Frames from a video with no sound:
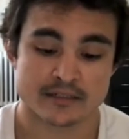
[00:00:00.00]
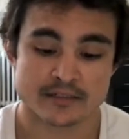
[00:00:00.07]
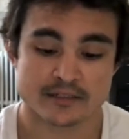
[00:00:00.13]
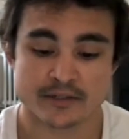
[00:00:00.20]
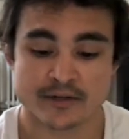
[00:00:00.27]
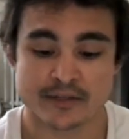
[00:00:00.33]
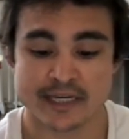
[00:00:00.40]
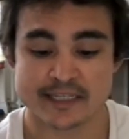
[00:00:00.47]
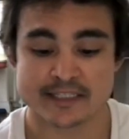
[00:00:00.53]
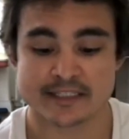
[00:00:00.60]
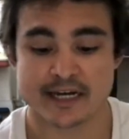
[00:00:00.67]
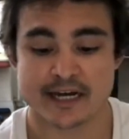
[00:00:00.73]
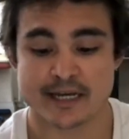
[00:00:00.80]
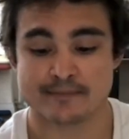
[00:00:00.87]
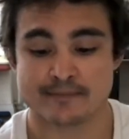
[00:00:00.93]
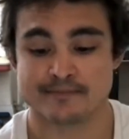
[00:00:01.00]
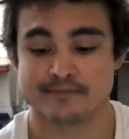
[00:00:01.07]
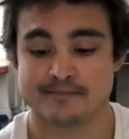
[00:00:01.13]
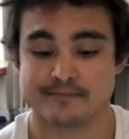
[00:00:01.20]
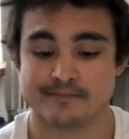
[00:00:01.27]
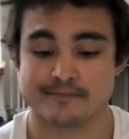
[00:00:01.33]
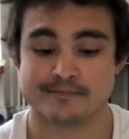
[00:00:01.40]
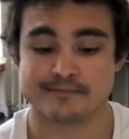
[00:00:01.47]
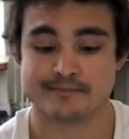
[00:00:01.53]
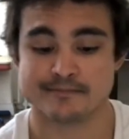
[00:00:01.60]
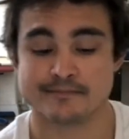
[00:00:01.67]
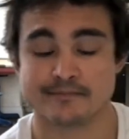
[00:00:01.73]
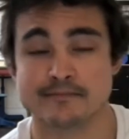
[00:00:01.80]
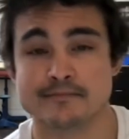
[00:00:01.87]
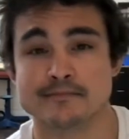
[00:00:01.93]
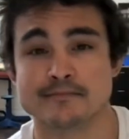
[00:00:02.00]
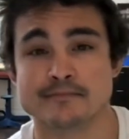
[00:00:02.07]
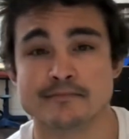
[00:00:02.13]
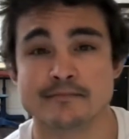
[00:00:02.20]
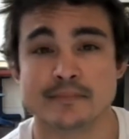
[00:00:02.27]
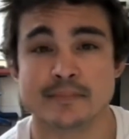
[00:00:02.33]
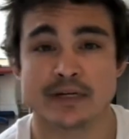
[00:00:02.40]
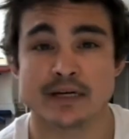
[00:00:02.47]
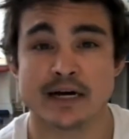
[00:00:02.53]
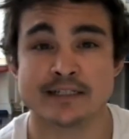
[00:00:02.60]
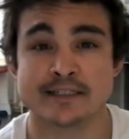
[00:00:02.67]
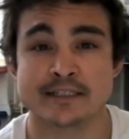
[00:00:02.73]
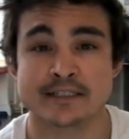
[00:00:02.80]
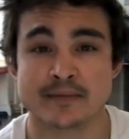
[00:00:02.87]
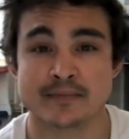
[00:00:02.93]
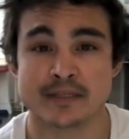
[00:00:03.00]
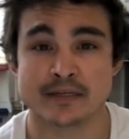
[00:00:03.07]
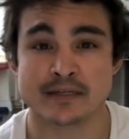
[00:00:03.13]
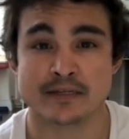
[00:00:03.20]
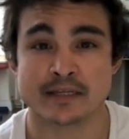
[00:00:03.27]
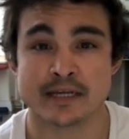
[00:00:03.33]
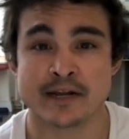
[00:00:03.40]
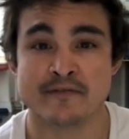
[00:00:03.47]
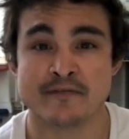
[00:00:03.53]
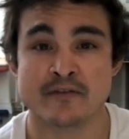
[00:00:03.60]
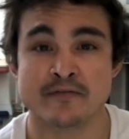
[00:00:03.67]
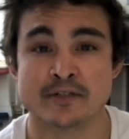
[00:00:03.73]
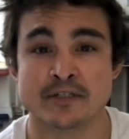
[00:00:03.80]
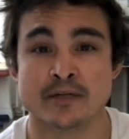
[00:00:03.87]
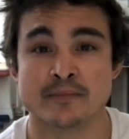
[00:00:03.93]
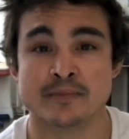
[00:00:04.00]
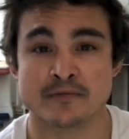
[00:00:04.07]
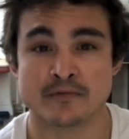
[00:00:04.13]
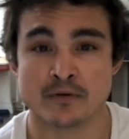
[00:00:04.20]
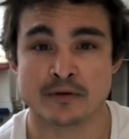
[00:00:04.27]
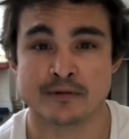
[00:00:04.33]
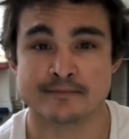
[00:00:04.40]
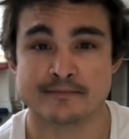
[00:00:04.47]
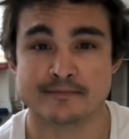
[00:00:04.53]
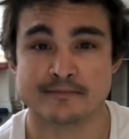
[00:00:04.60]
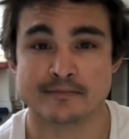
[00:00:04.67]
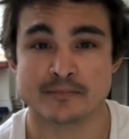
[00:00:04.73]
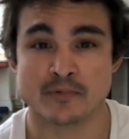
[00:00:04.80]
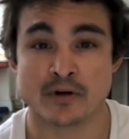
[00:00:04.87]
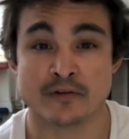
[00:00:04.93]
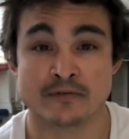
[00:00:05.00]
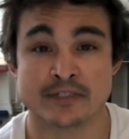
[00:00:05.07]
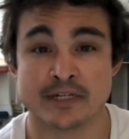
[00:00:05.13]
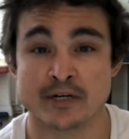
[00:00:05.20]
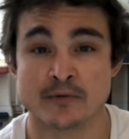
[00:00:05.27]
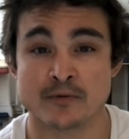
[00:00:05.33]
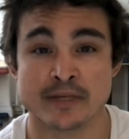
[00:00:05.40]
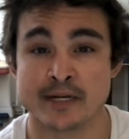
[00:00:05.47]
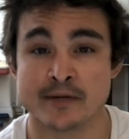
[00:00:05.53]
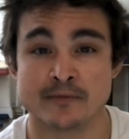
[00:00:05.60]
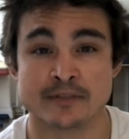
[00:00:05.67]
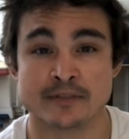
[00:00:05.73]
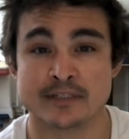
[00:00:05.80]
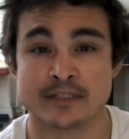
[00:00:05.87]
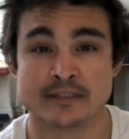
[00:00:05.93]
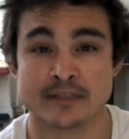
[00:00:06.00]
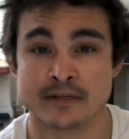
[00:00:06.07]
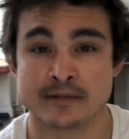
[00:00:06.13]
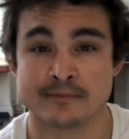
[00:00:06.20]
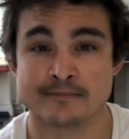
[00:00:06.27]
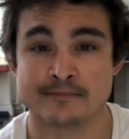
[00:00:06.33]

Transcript: During that time, I did something that I've never done before, or I've shared with anyone since then.